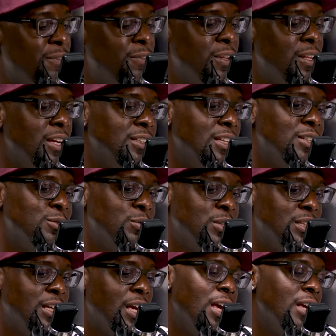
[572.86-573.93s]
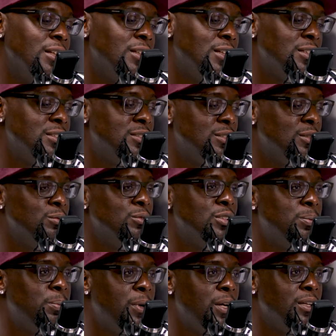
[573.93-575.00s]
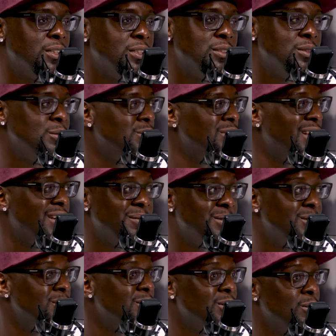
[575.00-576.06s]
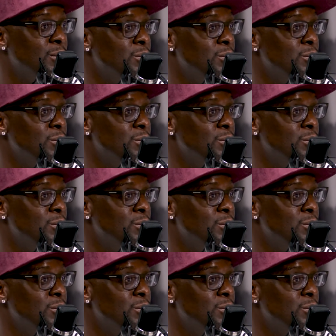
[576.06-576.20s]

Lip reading: I feel like that's what gained us the respect, because it was like, we don't care